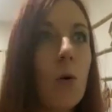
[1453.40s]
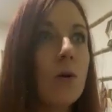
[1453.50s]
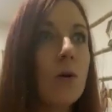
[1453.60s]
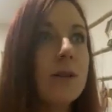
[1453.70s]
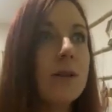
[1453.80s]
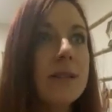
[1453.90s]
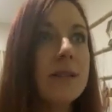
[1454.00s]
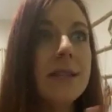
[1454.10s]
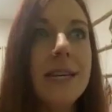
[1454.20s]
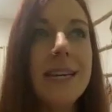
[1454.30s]
not give
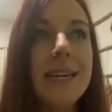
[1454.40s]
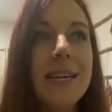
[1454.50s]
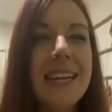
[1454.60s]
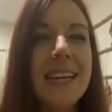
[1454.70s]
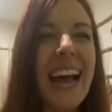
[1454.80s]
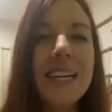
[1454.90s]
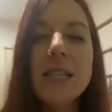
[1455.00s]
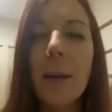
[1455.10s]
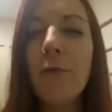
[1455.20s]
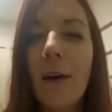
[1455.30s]
them attention
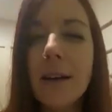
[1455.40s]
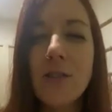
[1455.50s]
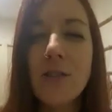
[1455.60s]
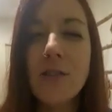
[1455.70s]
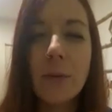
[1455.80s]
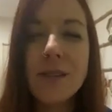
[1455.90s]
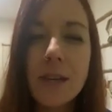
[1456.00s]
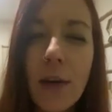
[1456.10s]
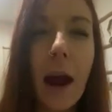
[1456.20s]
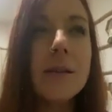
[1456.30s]
or seek any
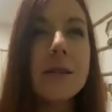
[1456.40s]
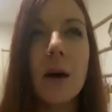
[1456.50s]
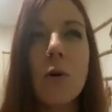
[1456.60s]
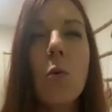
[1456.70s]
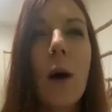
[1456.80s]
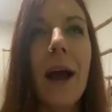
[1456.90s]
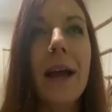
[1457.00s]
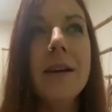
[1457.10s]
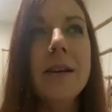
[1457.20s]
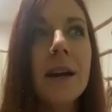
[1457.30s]
type of validation that
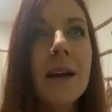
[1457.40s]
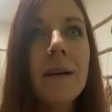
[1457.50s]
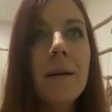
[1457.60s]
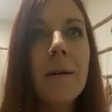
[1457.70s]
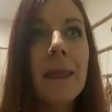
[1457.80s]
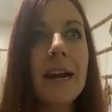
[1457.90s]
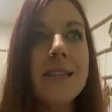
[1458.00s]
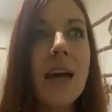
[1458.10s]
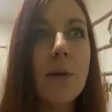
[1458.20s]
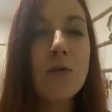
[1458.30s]
was still
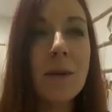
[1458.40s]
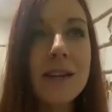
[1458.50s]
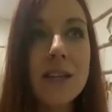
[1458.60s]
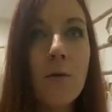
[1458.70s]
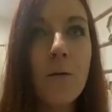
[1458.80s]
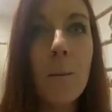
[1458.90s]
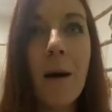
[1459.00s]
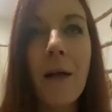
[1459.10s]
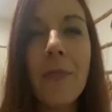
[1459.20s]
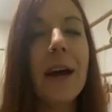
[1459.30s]
there in subtle ways.
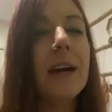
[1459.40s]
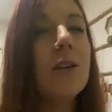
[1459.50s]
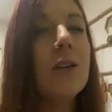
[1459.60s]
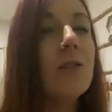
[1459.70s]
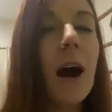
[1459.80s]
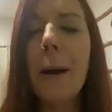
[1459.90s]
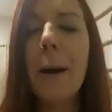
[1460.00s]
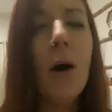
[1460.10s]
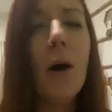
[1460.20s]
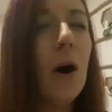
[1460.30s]
And I
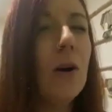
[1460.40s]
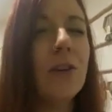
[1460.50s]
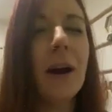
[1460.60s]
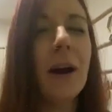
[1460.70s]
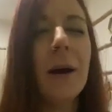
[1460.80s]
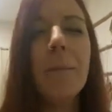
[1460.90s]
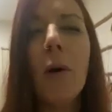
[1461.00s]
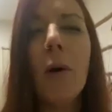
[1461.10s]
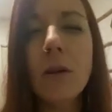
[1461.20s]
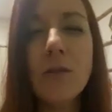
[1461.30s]
sat with myself for a month.
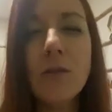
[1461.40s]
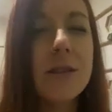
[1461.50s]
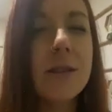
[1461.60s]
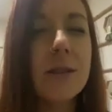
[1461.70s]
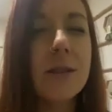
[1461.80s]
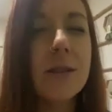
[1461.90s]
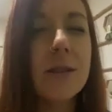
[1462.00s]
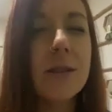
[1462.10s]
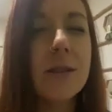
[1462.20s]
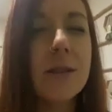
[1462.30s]
I cried, I
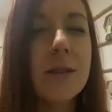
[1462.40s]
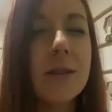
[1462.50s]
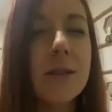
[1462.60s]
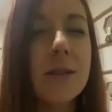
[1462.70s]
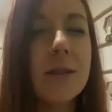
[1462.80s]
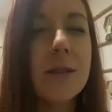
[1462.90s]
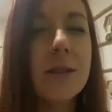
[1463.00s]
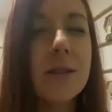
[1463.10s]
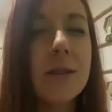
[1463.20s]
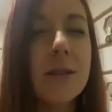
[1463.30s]
purged, I apologized
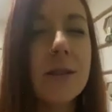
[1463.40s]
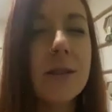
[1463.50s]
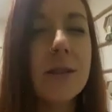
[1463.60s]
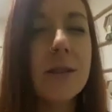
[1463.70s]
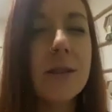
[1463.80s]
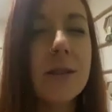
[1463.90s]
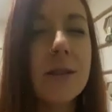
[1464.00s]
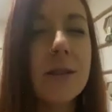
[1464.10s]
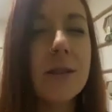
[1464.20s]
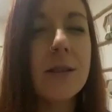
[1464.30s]
to the masculine. And I
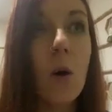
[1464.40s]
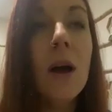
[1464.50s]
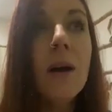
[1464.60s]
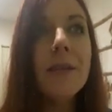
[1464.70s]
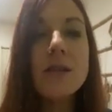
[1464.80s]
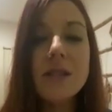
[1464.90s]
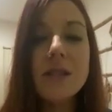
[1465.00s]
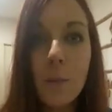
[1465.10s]
was like, whoa,